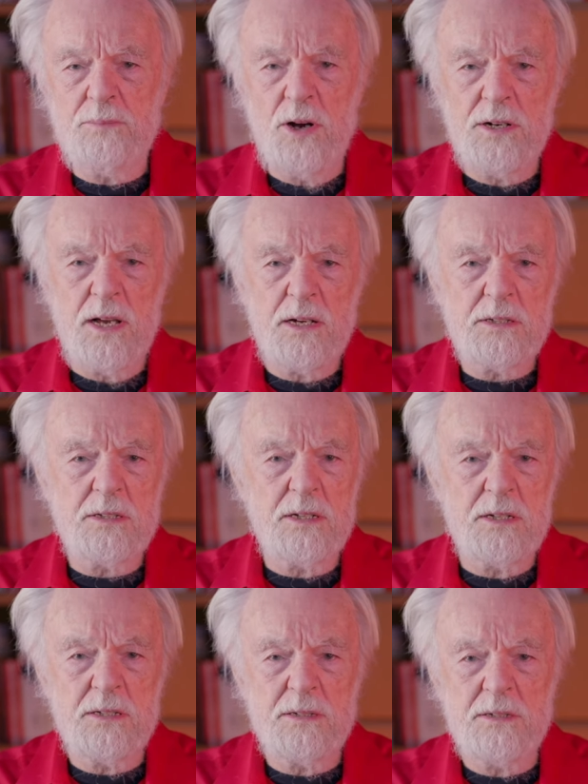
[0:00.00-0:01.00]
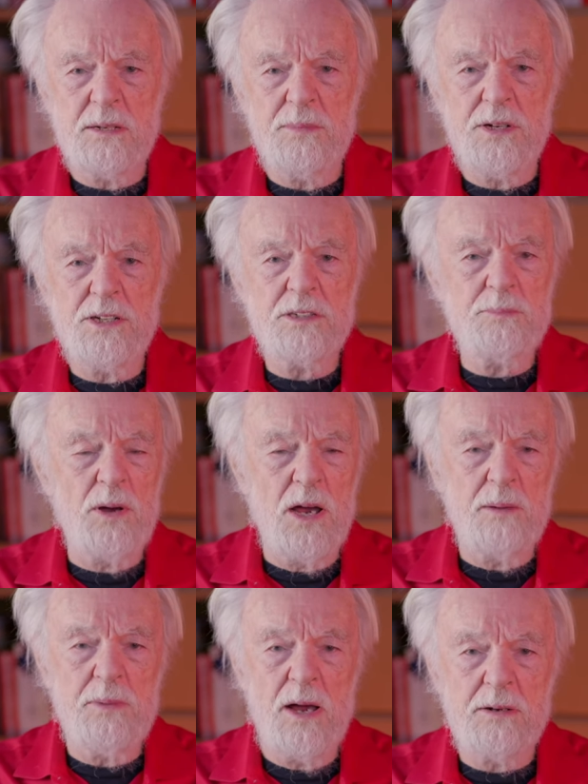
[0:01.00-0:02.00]
product diminished by
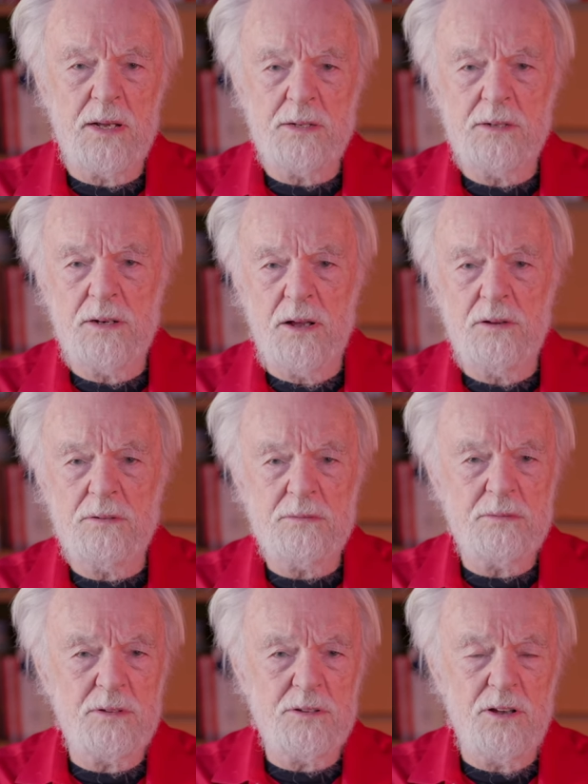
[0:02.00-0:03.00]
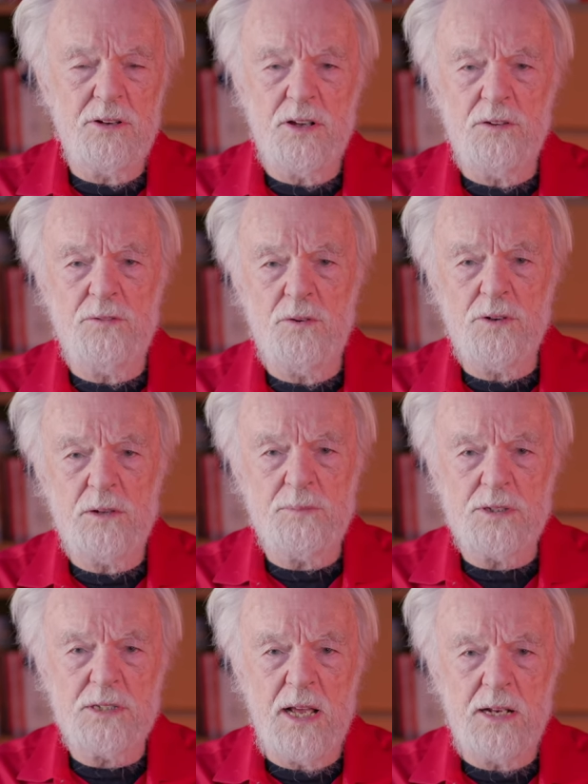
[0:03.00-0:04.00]
about, 30 or
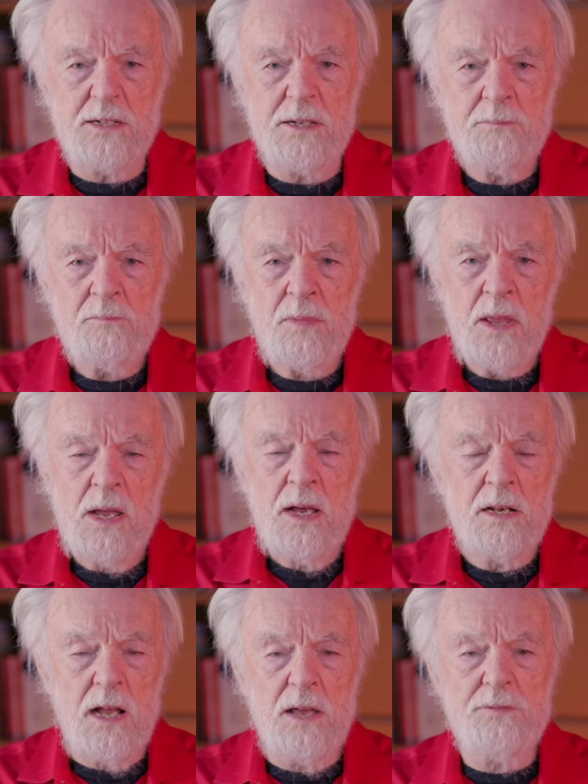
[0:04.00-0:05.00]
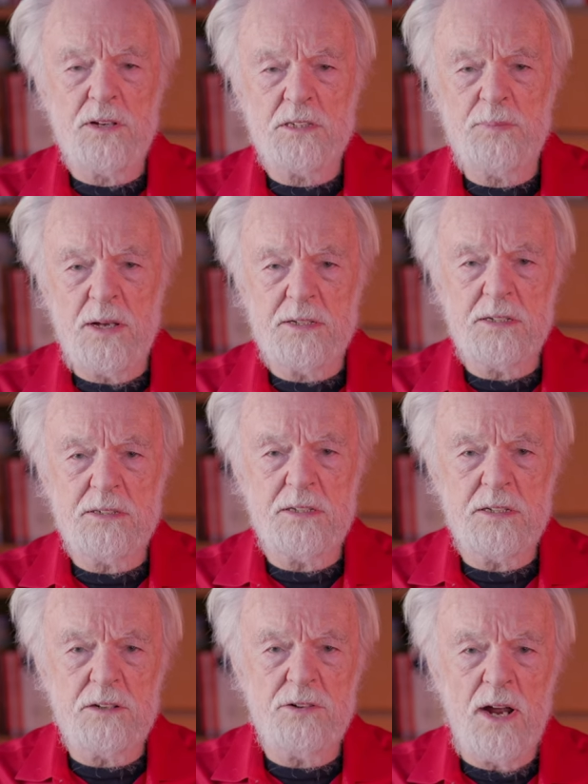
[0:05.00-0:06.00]
40%. Life
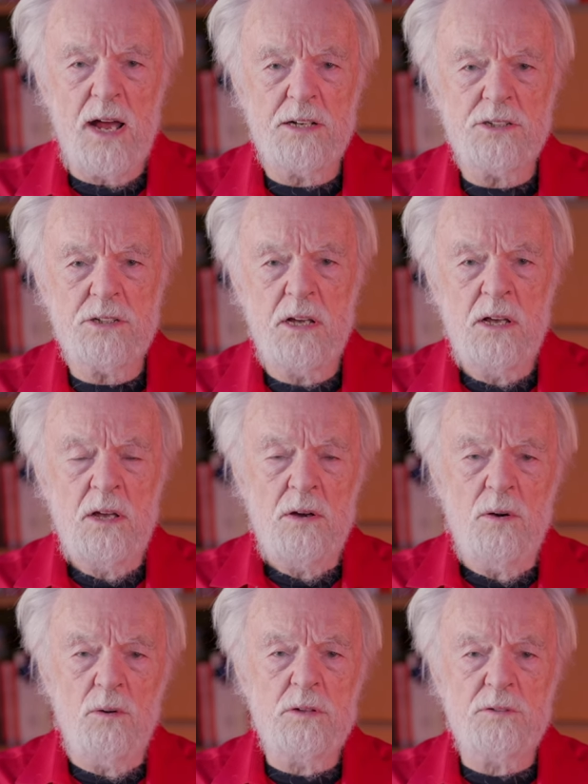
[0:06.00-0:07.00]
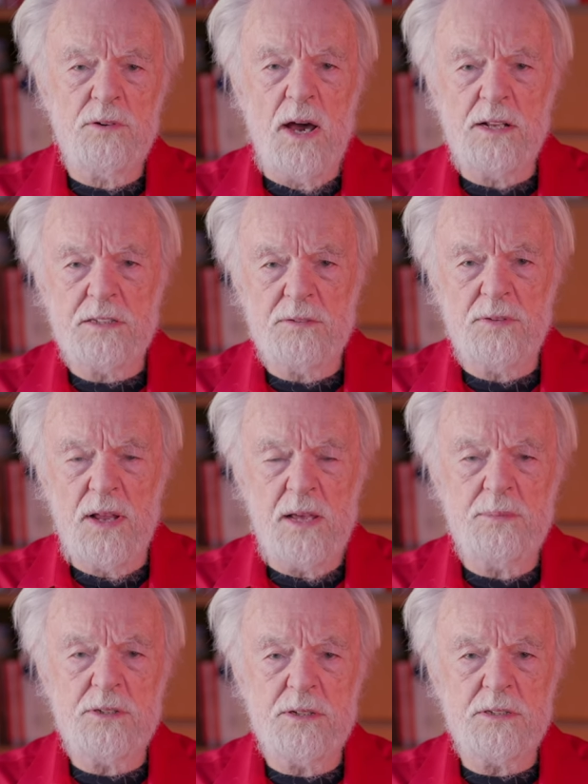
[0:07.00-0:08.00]
expectancy crashed, all the rights of
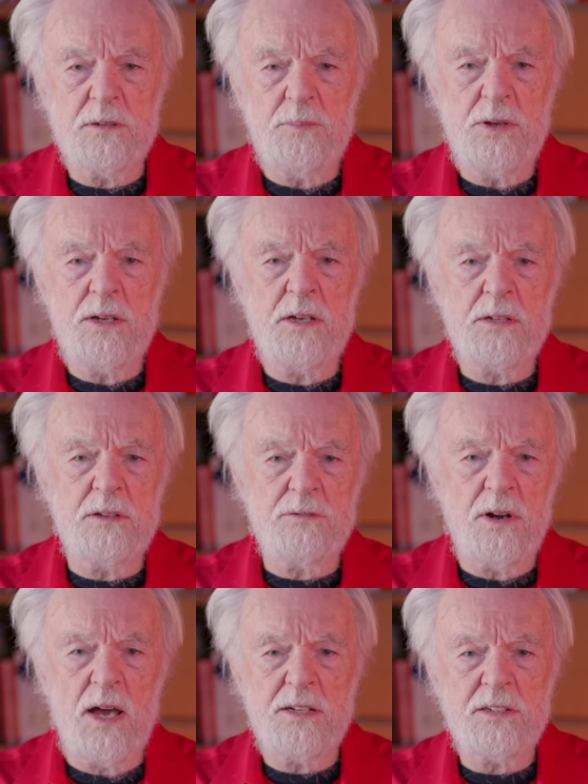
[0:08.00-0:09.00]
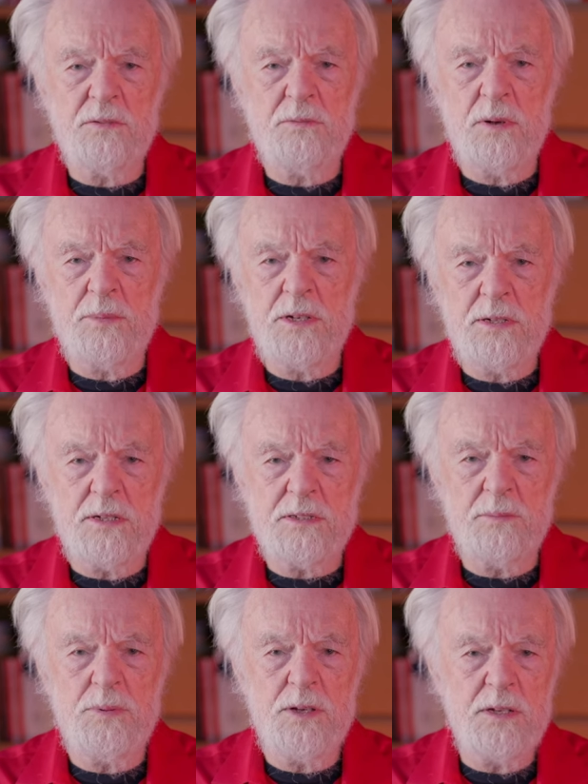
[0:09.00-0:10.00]
labor disappeared, the rights of women
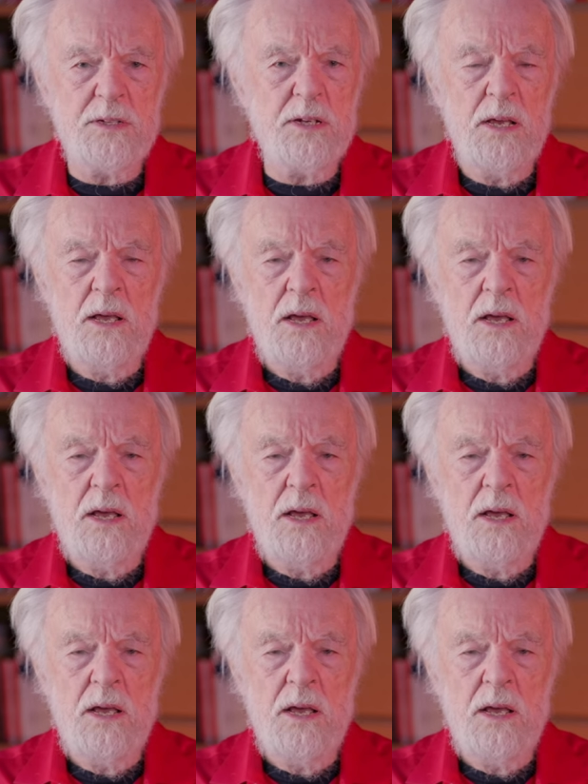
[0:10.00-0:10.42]
disappeared,